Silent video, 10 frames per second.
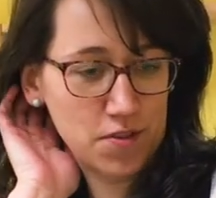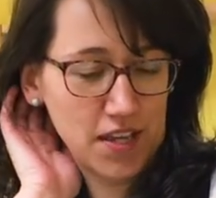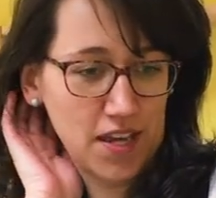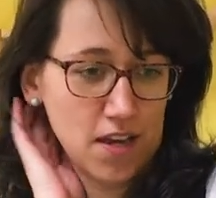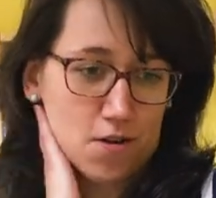
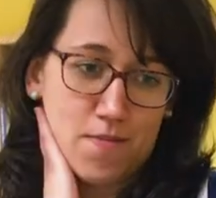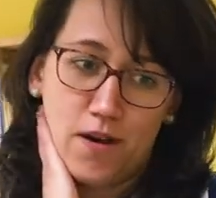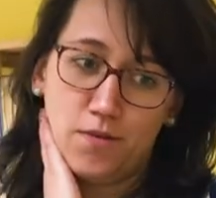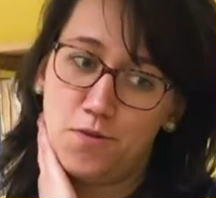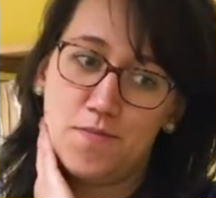thinking
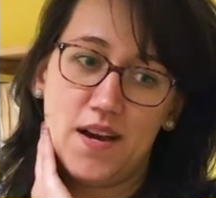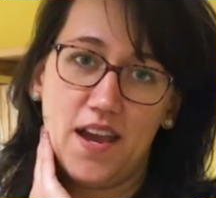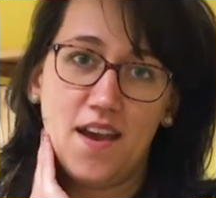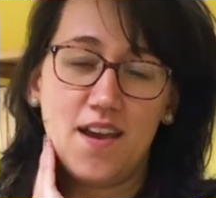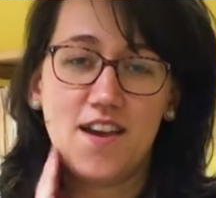about
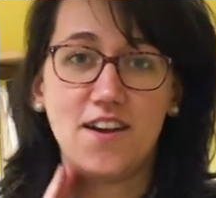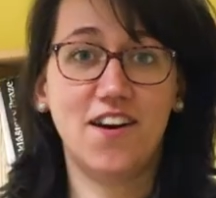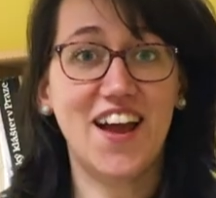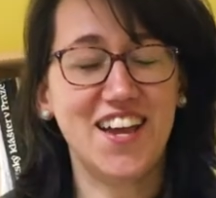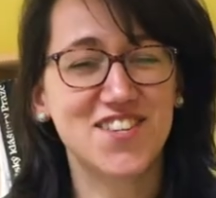my
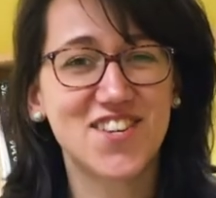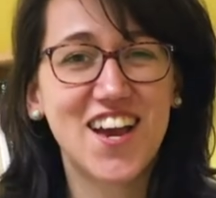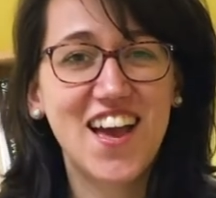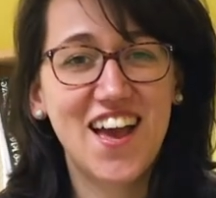younger age,